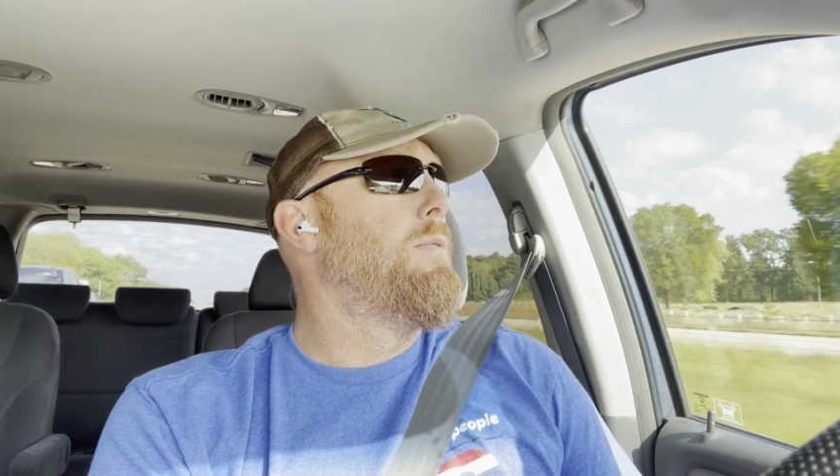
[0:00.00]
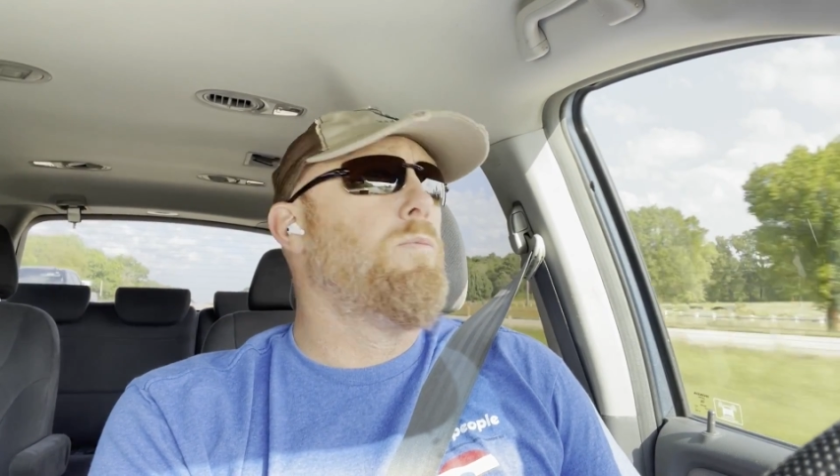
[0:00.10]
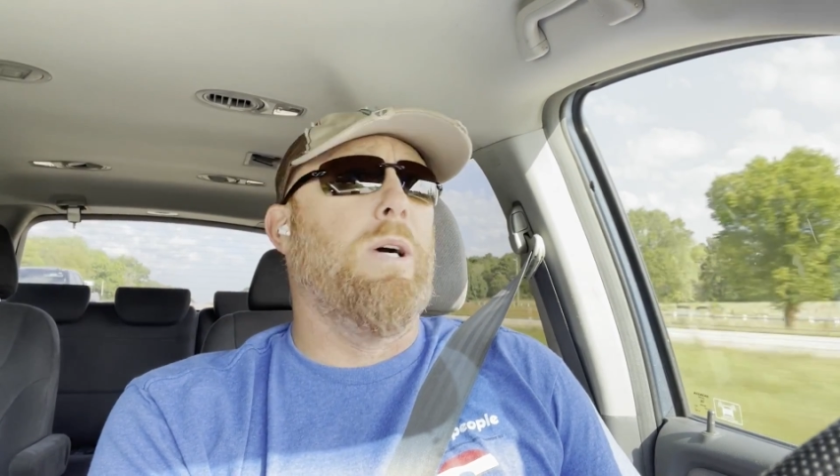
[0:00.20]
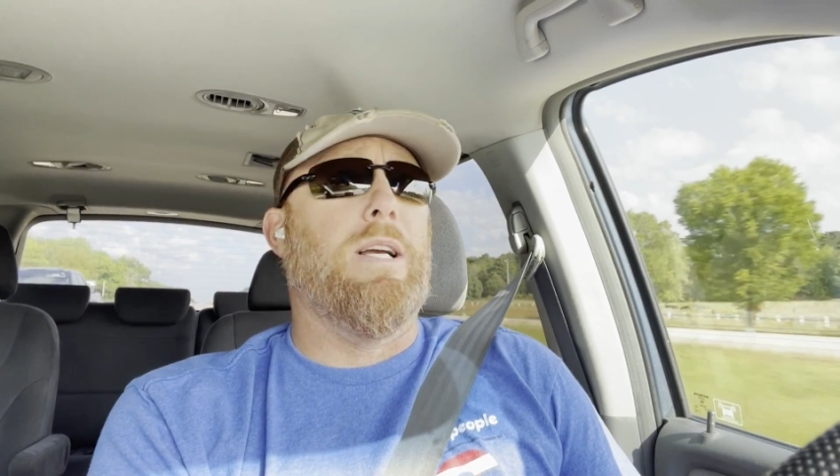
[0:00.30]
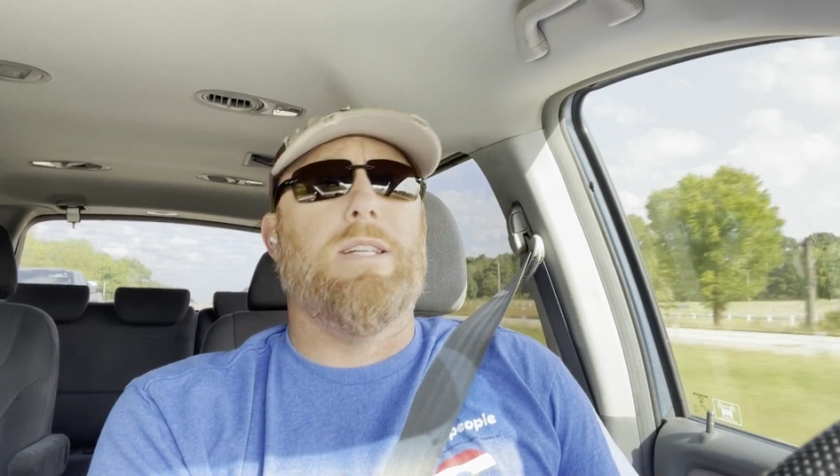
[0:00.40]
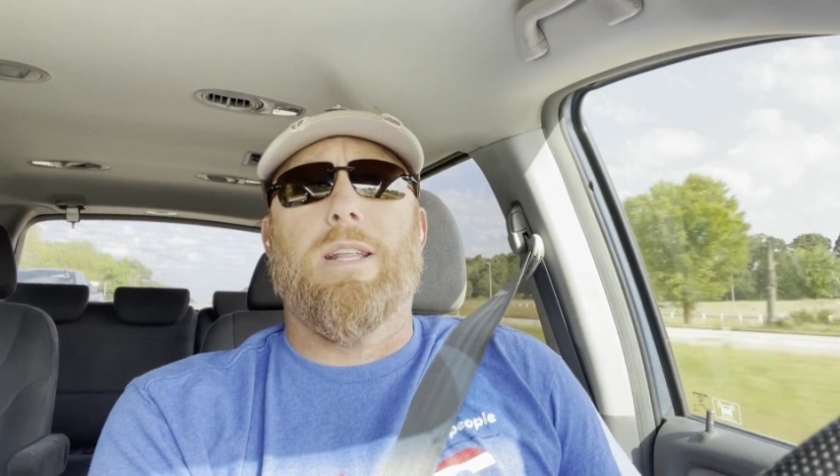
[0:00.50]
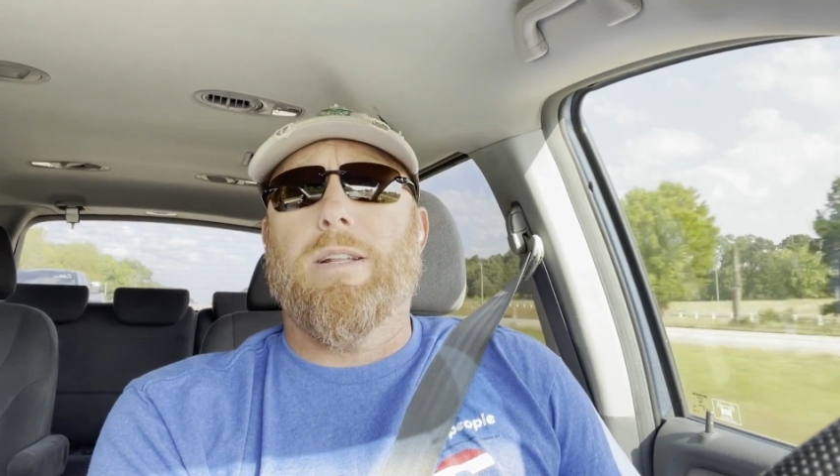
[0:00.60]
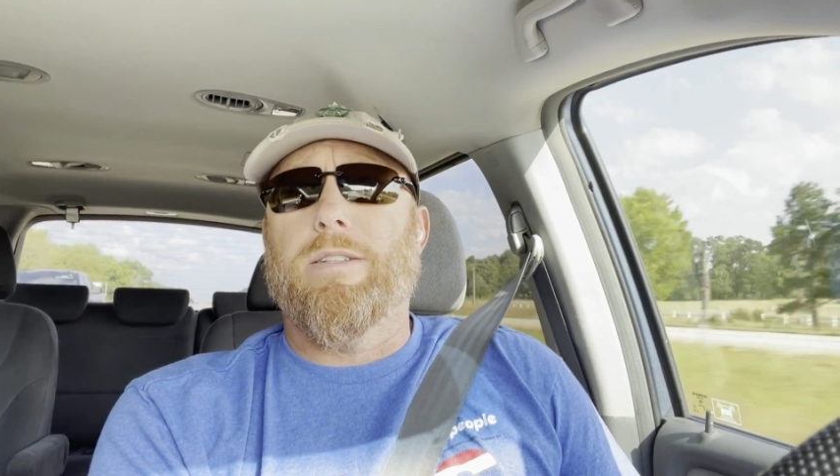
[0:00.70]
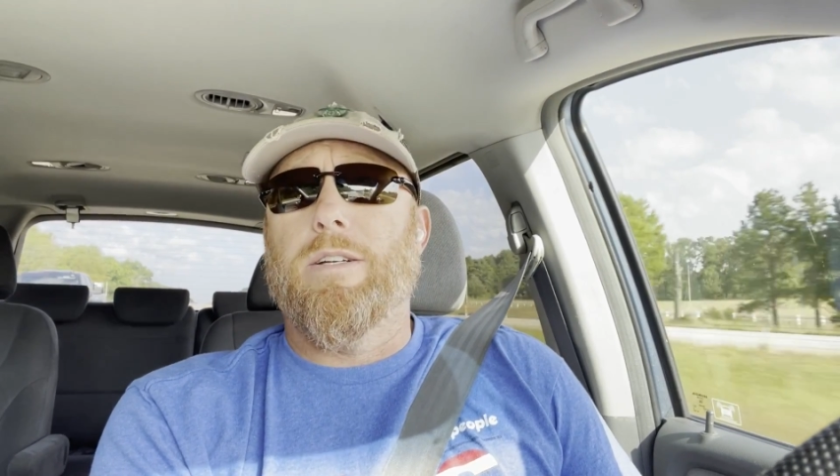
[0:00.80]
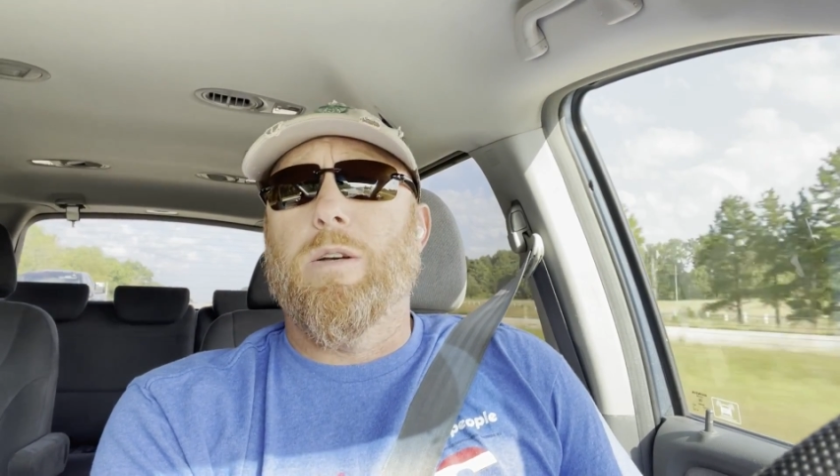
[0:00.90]
well, actually, the
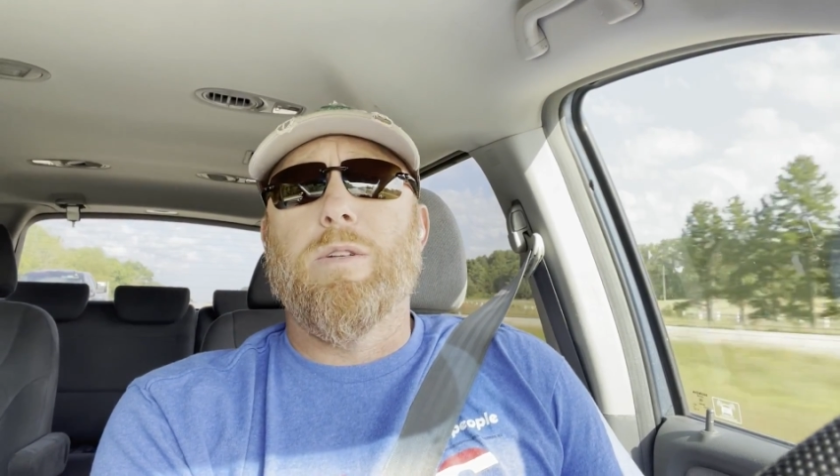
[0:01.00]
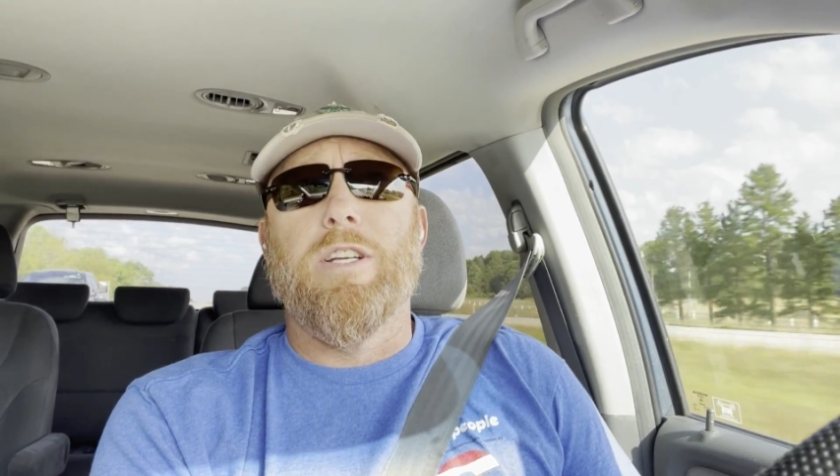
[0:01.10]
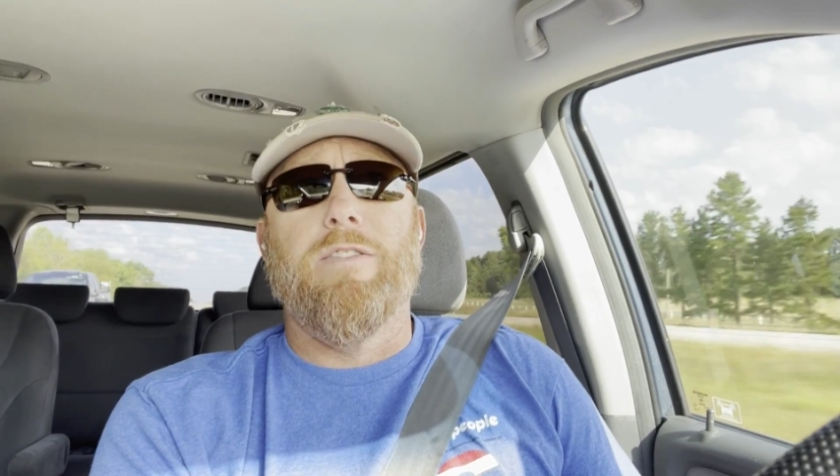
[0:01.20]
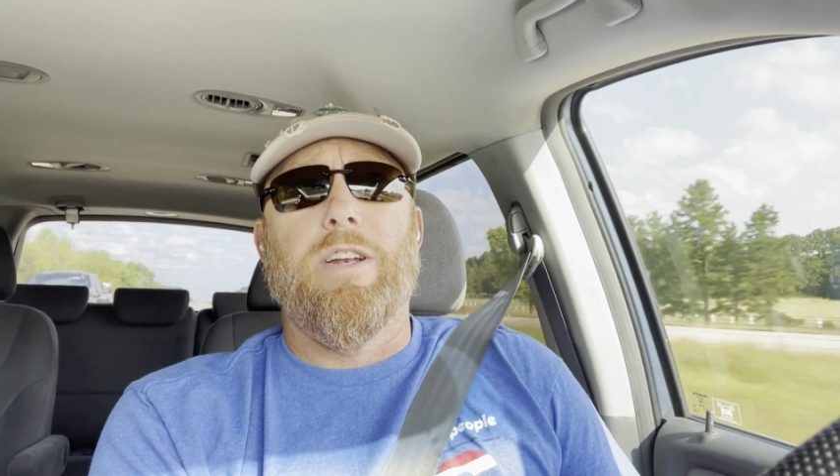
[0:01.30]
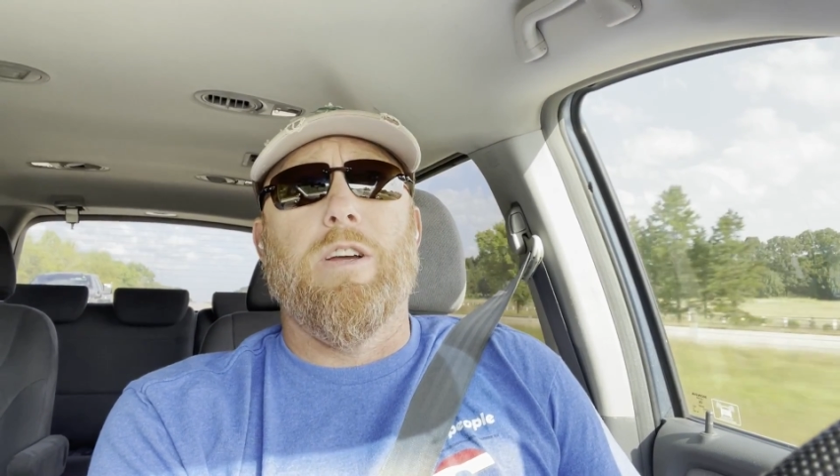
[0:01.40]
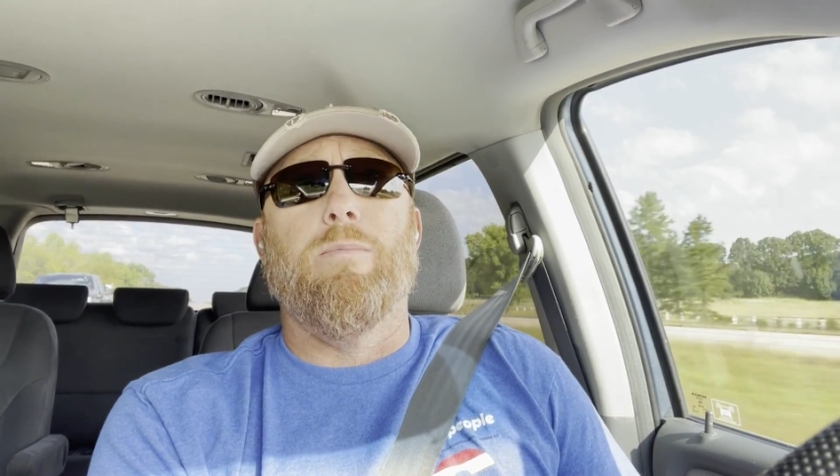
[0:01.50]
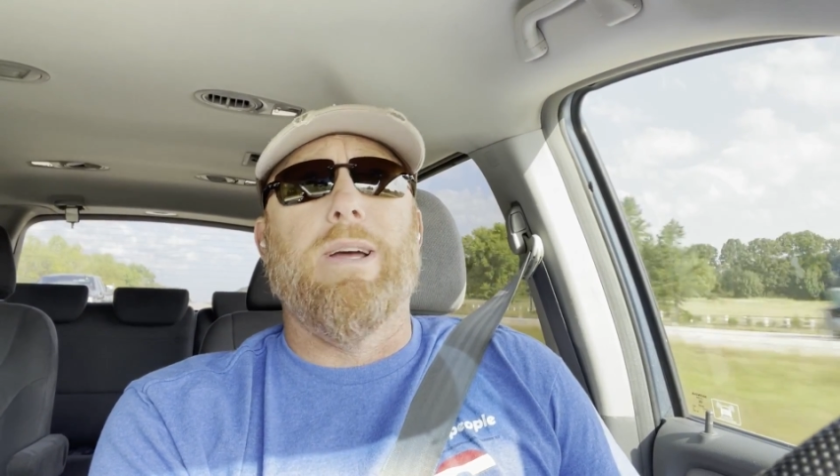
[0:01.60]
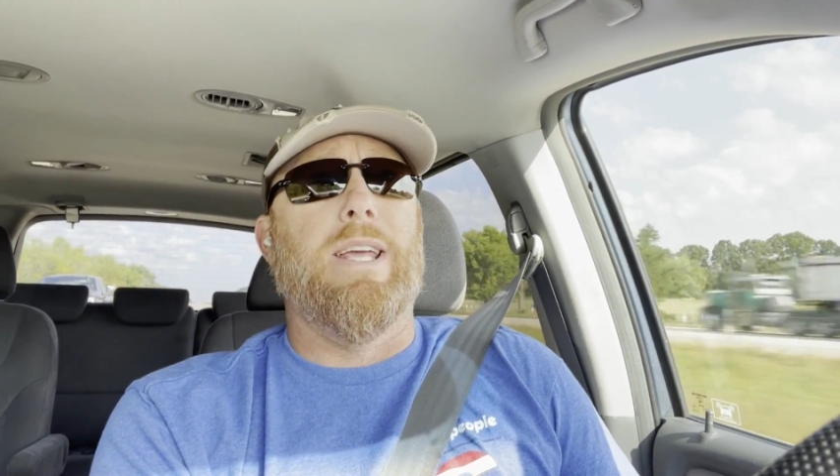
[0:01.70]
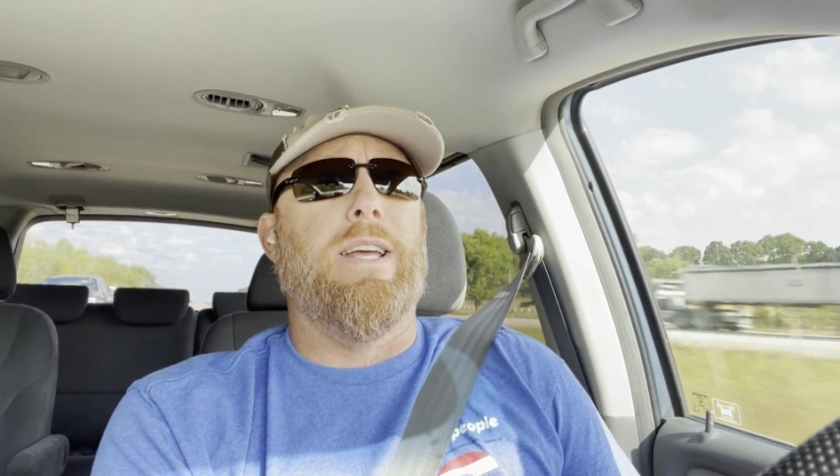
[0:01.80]
no-till video might